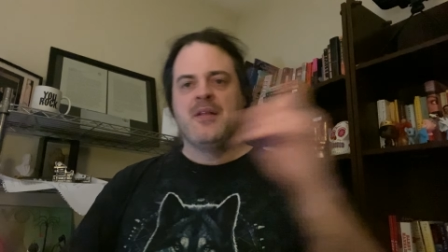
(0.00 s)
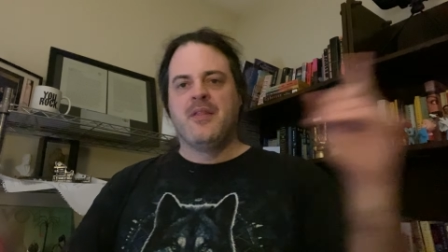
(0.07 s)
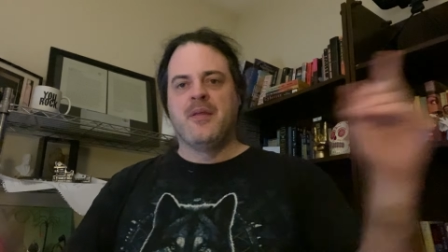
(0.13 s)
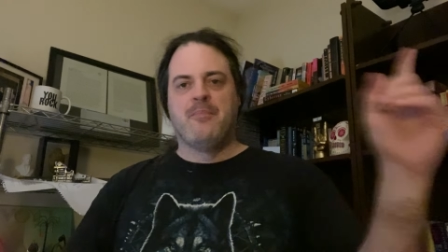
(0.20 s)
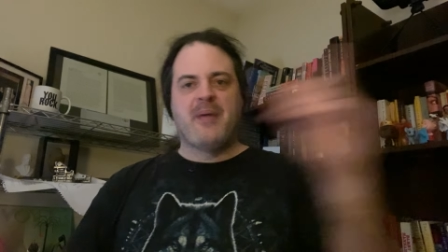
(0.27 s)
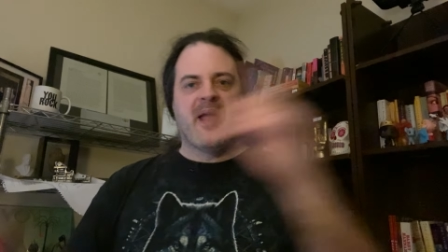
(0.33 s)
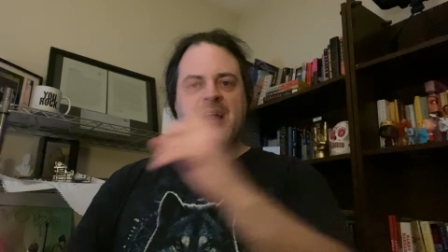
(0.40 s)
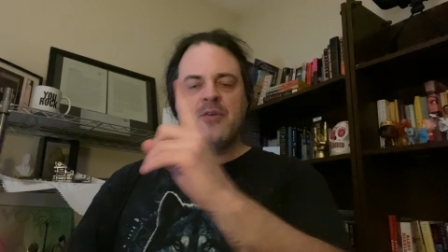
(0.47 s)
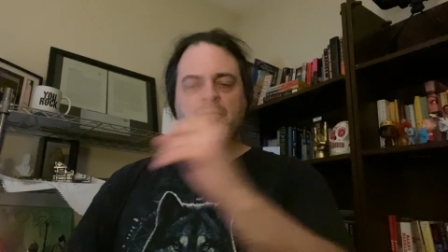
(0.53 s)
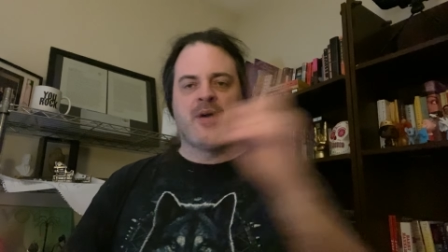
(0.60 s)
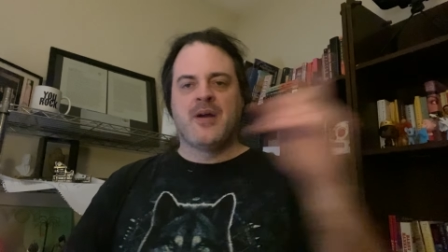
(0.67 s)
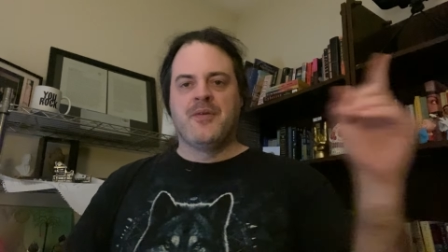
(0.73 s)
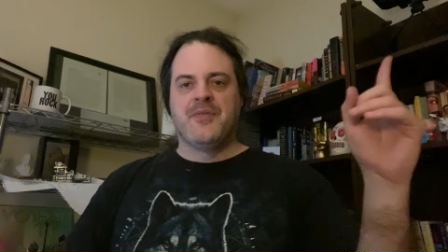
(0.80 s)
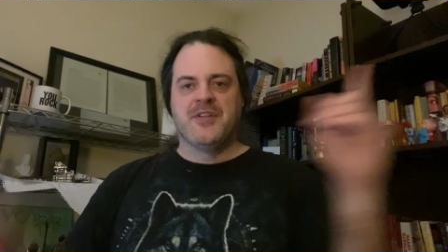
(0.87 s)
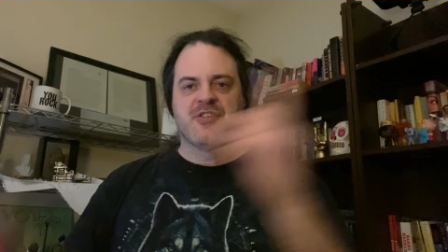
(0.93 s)
the
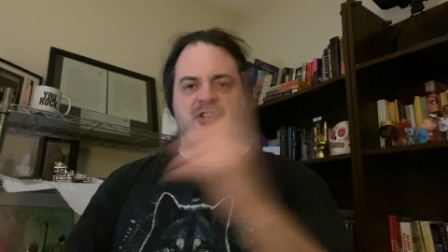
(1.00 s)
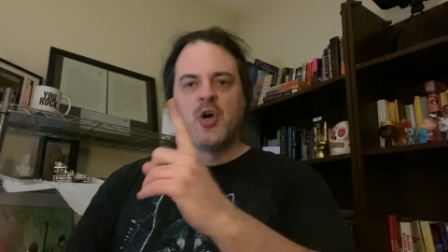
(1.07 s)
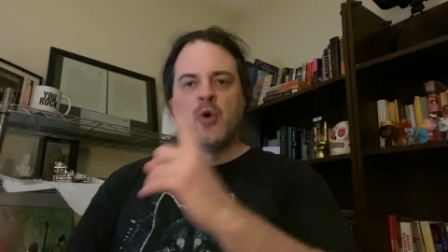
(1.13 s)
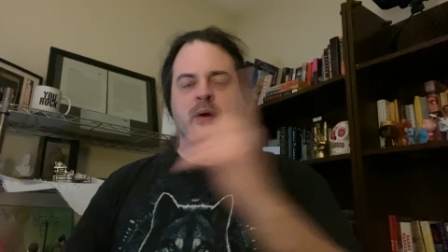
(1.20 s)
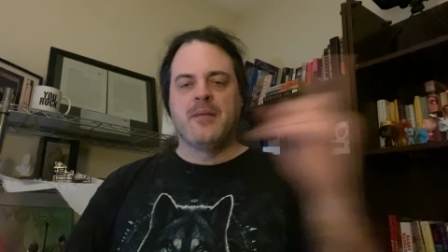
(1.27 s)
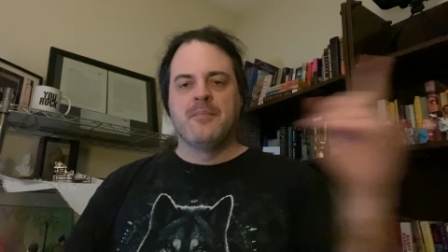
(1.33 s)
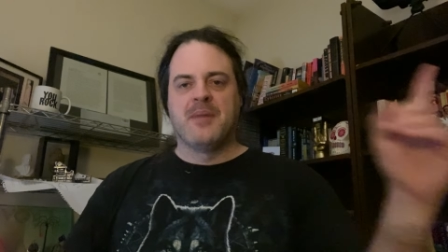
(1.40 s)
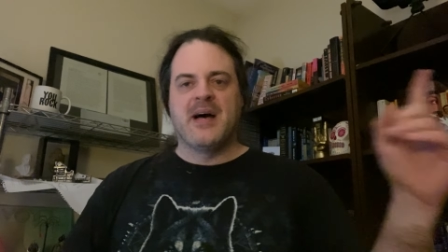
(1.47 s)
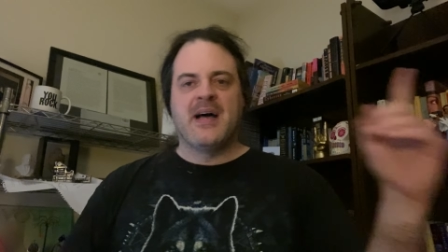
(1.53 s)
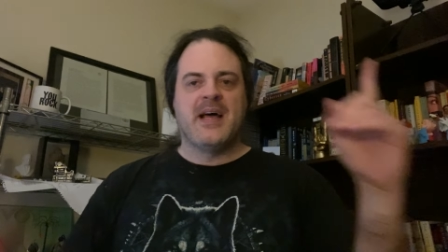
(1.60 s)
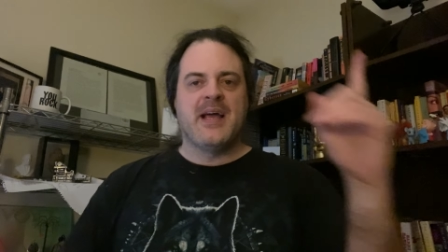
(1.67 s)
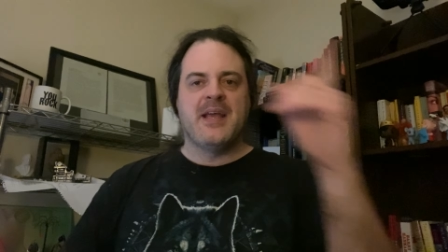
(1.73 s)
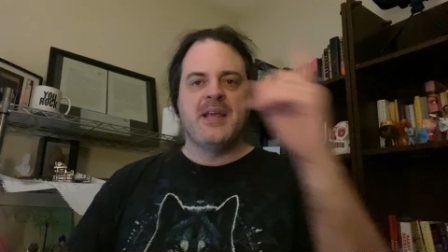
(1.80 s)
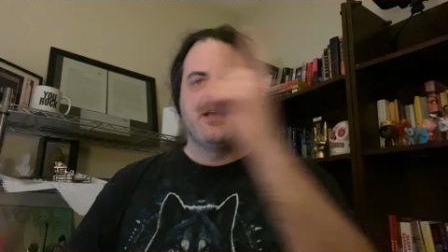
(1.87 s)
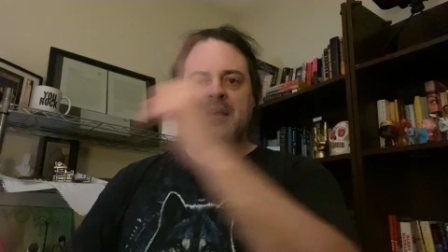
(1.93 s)
background that's going
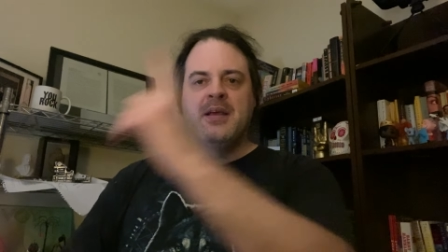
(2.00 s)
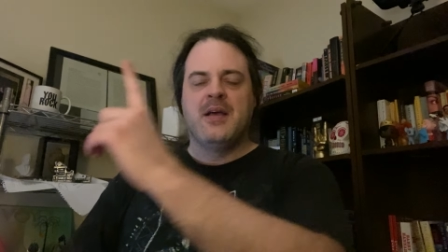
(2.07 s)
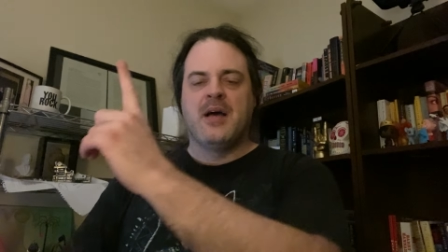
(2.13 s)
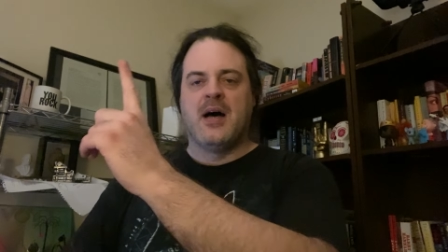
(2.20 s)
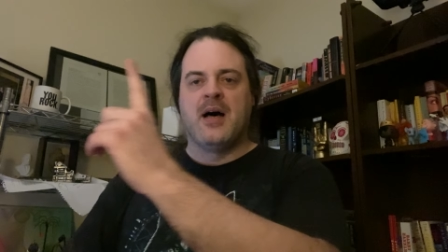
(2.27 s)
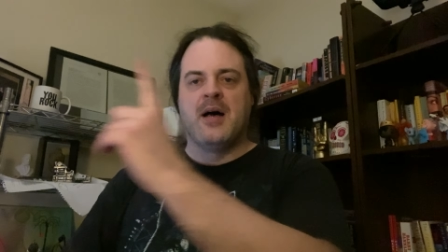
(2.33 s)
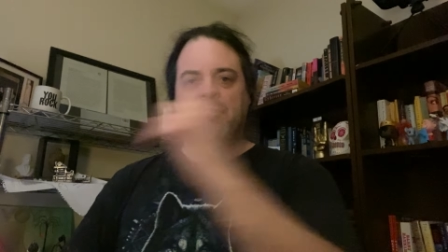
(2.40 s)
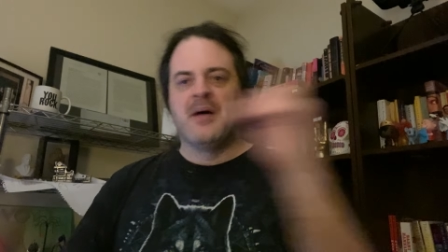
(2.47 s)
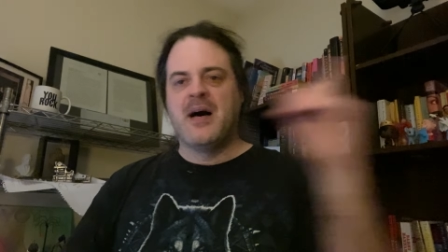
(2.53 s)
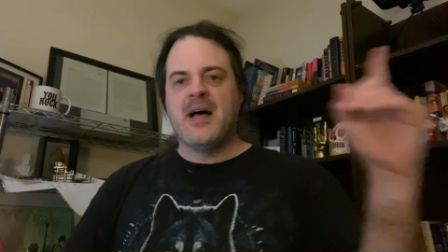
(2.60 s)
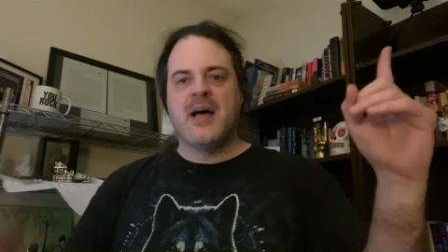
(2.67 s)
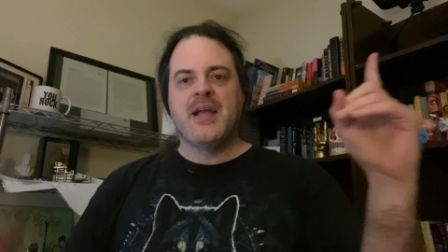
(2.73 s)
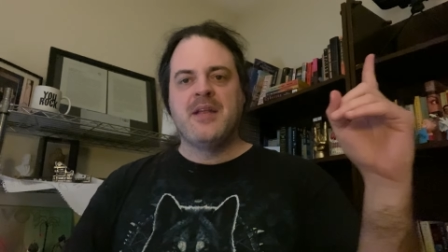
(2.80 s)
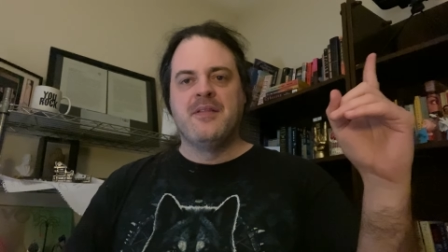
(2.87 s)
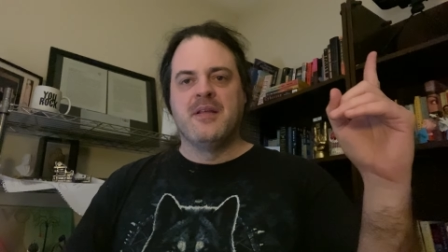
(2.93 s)
by uh,
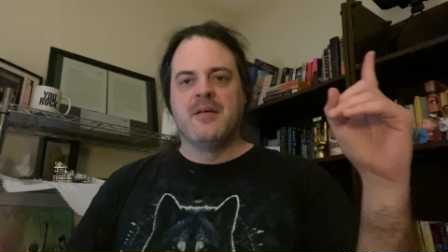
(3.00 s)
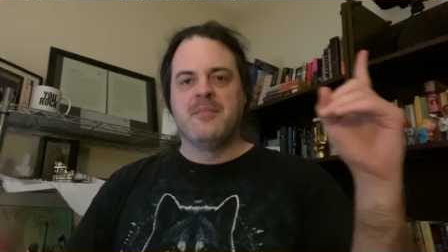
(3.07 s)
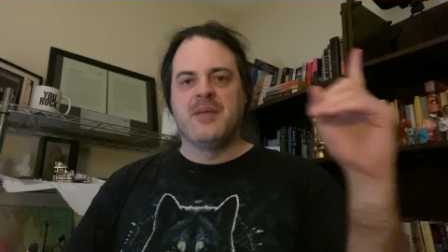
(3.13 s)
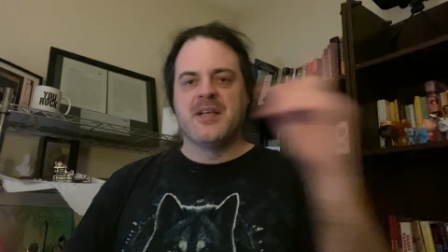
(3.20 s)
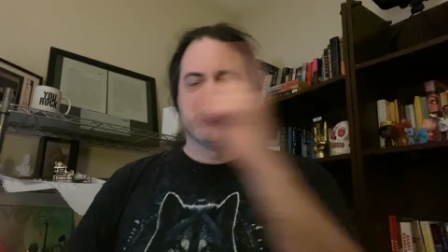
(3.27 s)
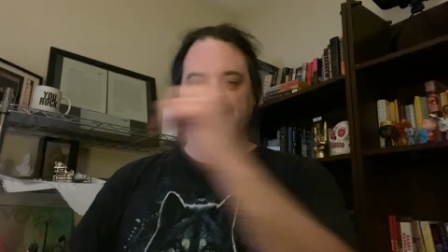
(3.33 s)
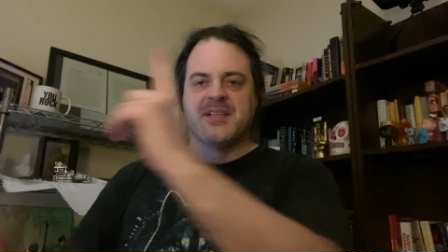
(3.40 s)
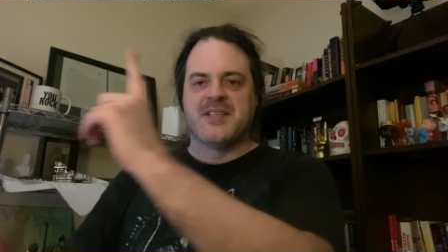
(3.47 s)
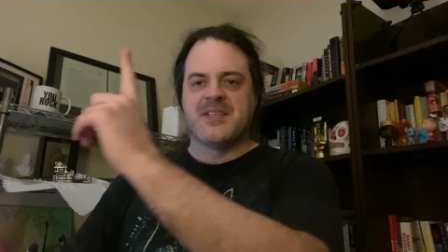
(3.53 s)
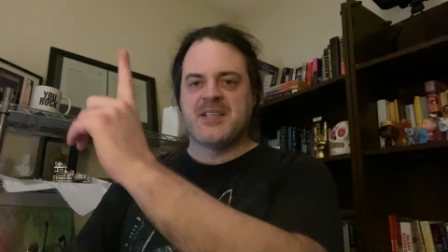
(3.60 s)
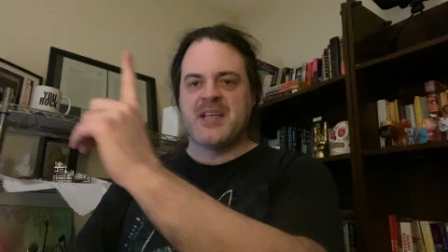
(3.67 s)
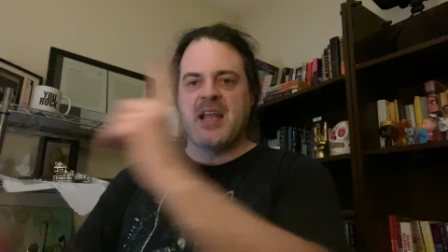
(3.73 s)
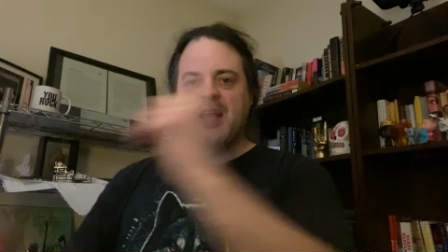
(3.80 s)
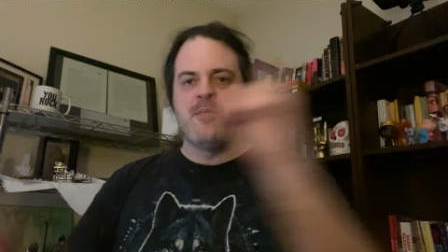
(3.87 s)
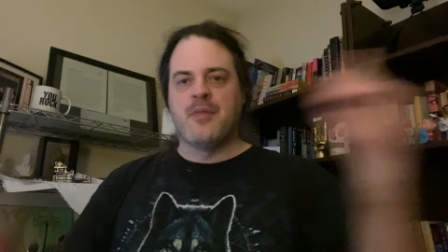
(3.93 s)
behind them is the
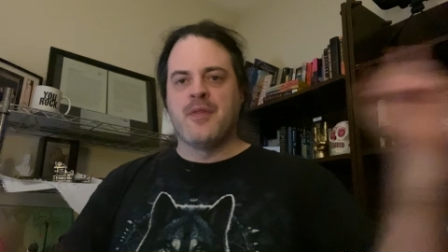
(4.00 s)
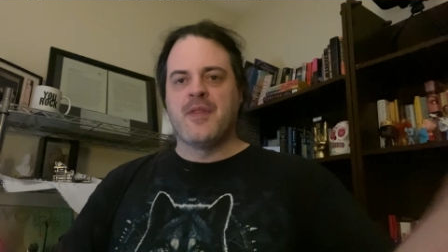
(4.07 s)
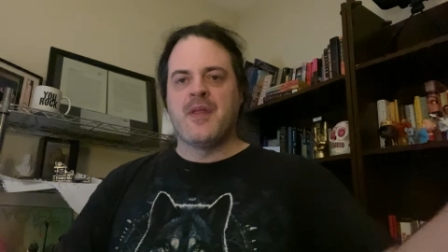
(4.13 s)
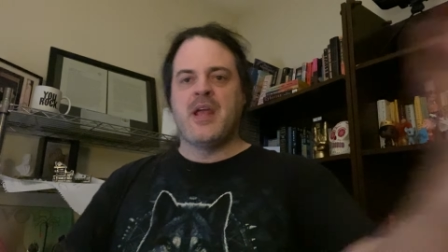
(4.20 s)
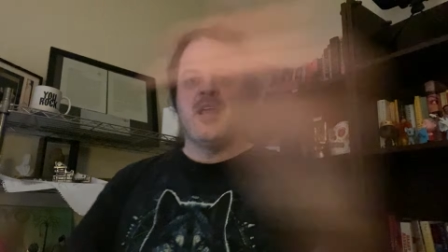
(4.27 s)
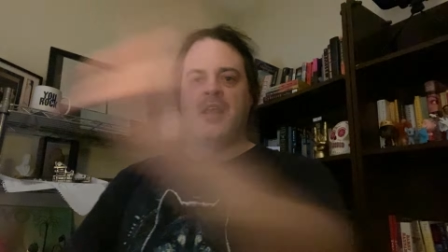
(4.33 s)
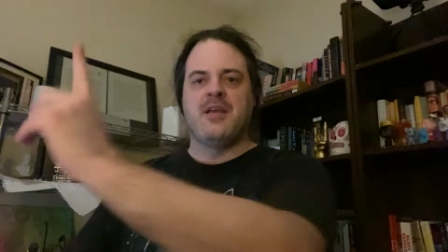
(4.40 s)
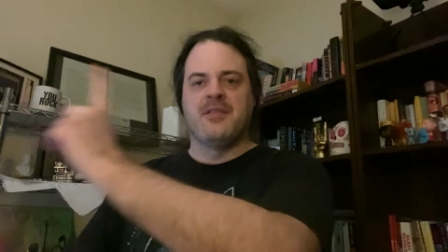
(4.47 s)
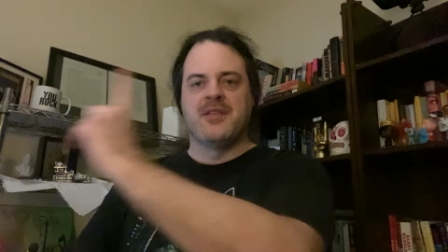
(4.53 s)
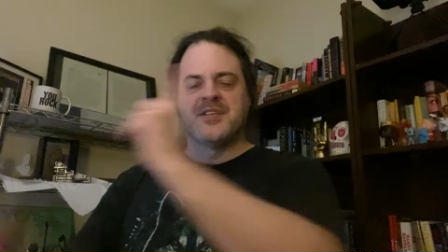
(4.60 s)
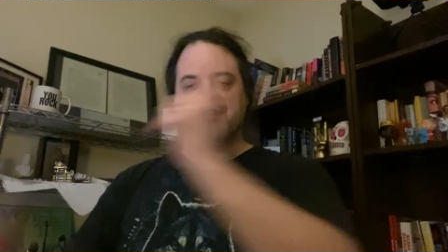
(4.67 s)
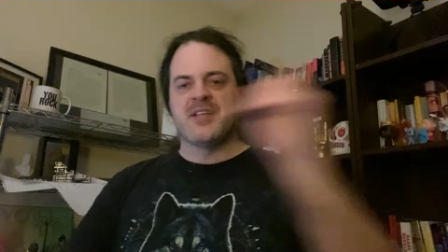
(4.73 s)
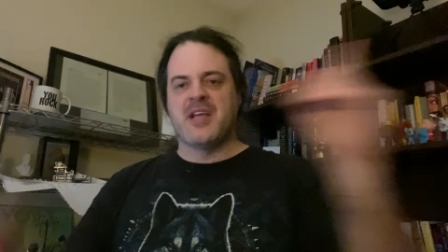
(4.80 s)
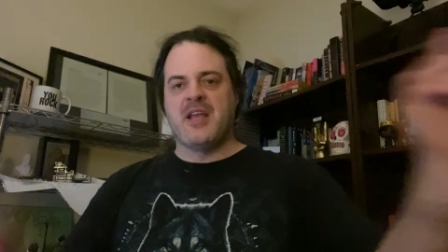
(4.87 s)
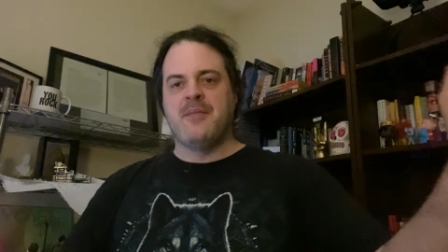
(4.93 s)
same thing, the
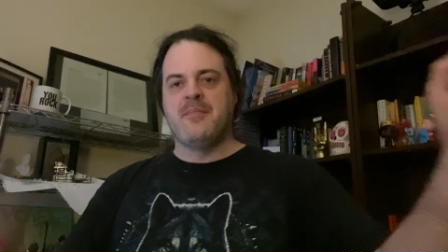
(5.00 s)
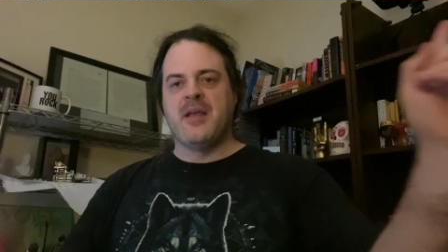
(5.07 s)
same